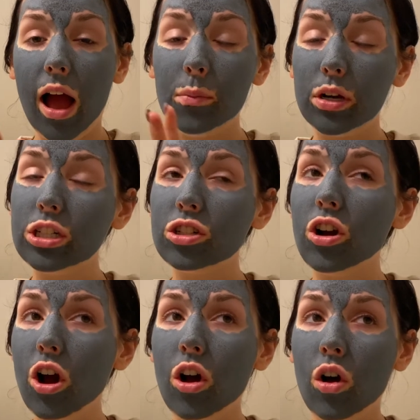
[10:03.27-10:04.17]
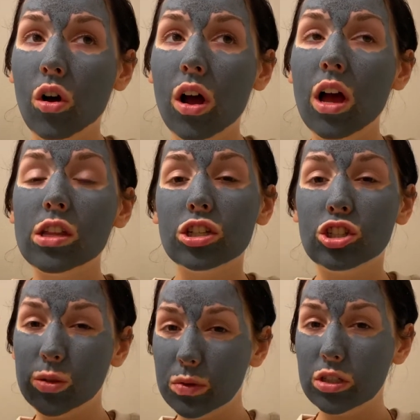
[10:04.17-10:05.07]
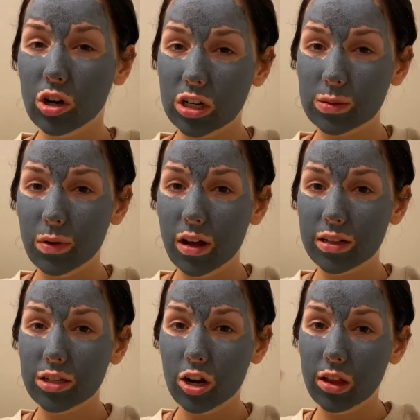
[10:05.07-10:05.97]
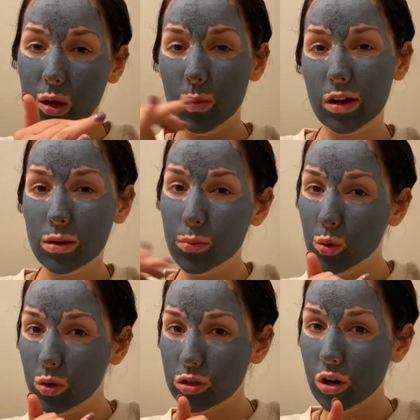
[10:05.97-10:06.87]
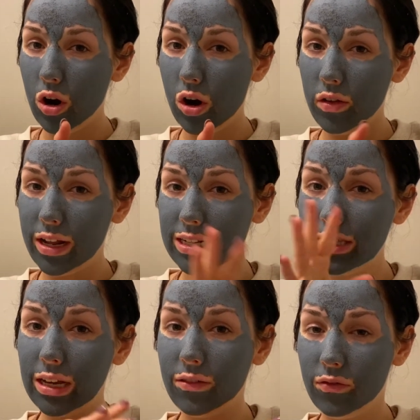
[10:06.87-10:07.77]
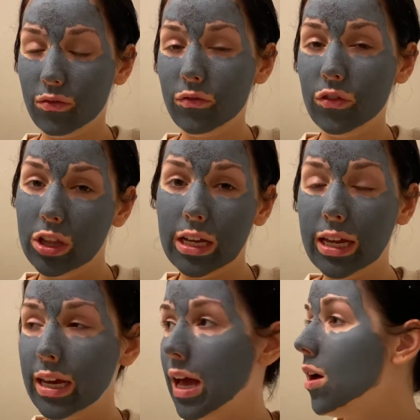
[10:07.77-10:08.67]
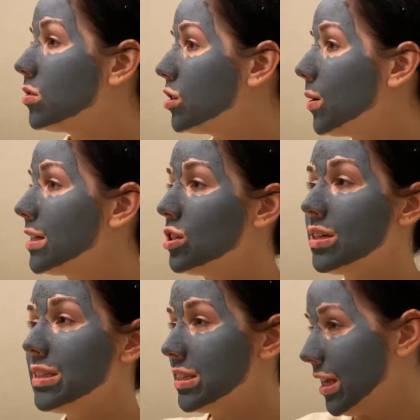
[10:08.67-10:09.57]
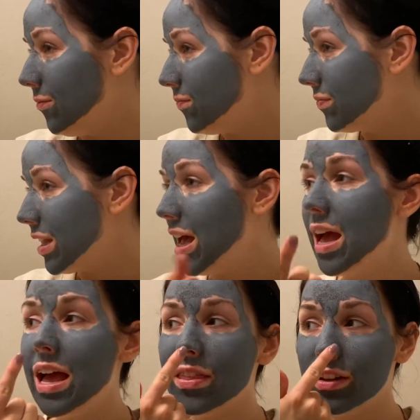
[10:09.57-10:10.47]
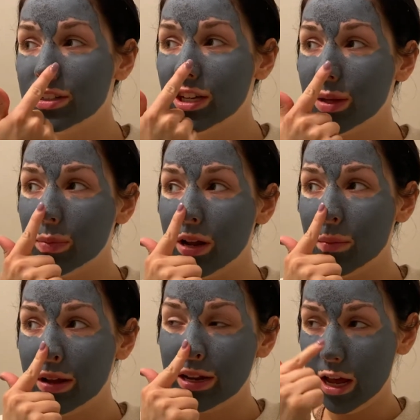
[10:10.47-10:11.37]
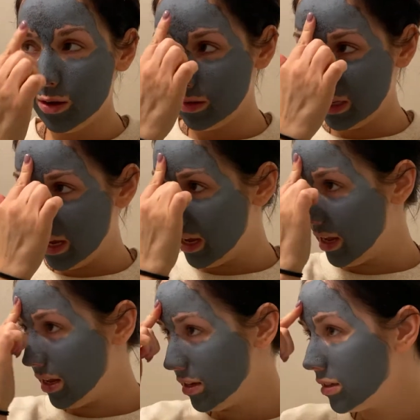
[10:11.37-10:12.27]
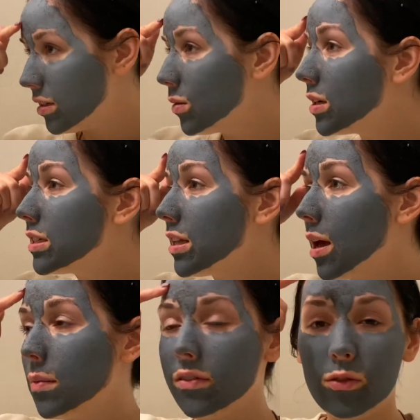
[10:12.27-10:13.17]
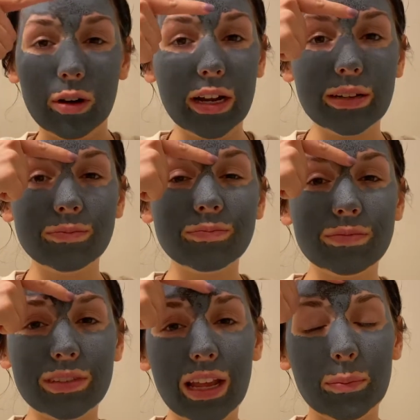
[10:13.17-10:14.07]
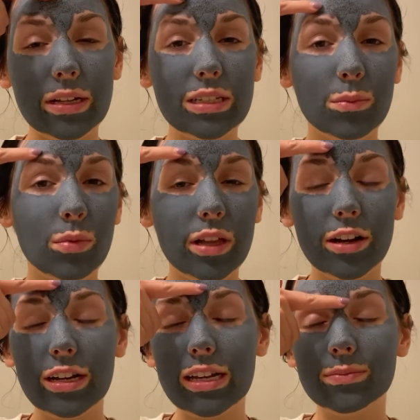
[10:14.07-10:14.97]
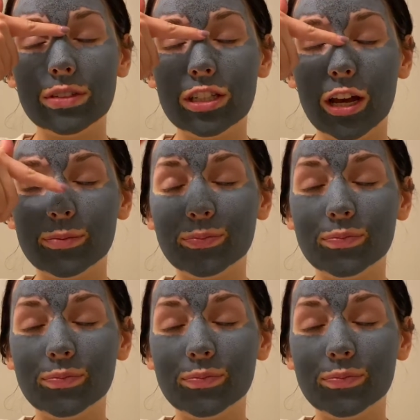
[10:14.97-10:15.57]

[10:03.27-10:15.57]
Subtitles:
pretty sure all the super dark spots are like where the pores are, that it's like fully getting out. So as you can see, there's a good bit on my nose and what is that, my forehead, like my temple area. So